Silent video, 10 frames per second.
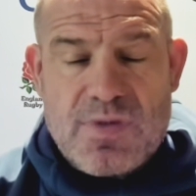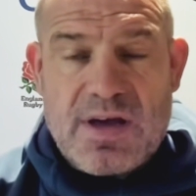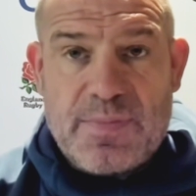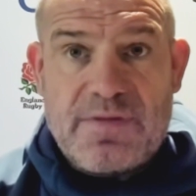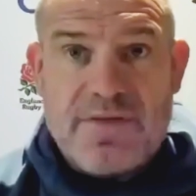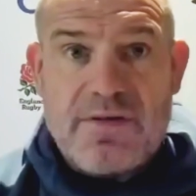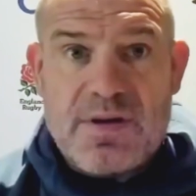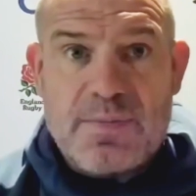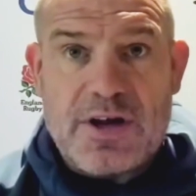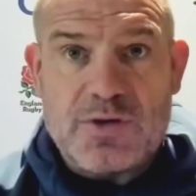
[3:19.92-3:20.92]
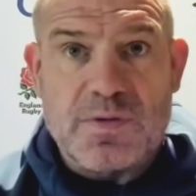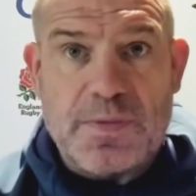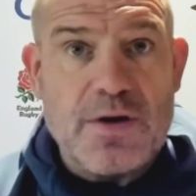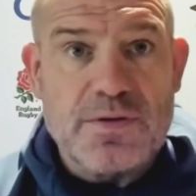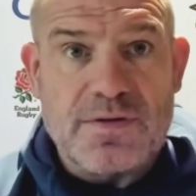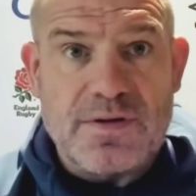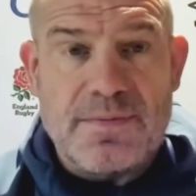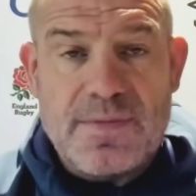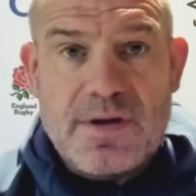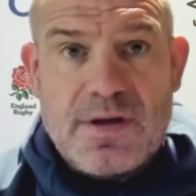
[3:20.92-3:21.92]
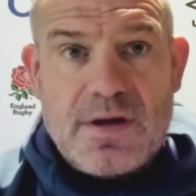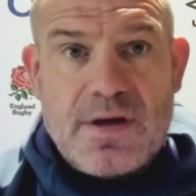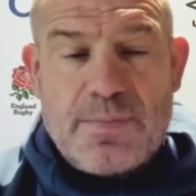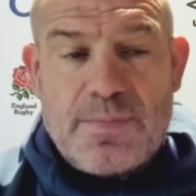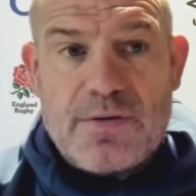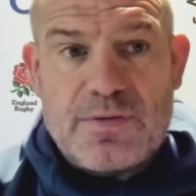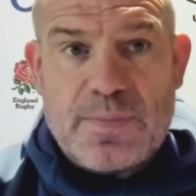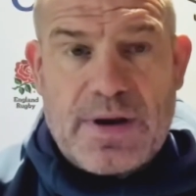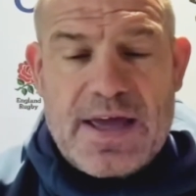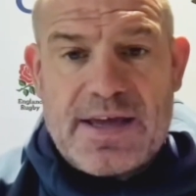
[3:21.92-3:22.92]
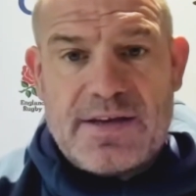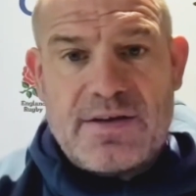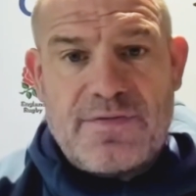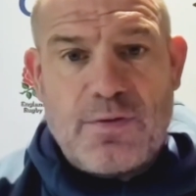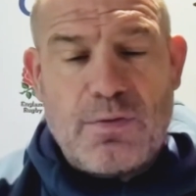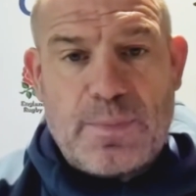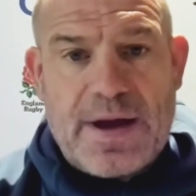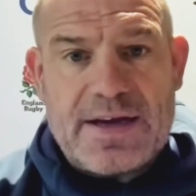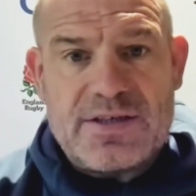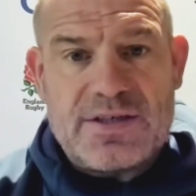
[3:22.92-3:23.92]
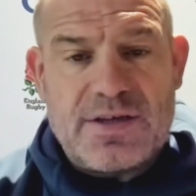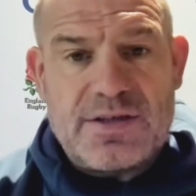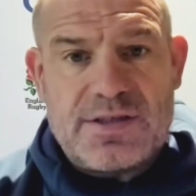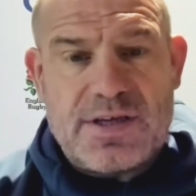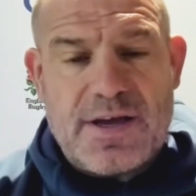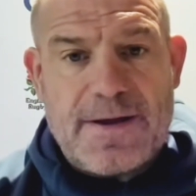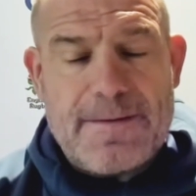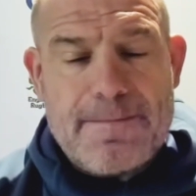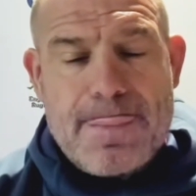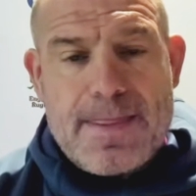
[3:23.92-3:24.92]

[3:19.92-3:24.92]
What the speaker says: Yeah, I've been very impressed with both of them, both playing forward packs that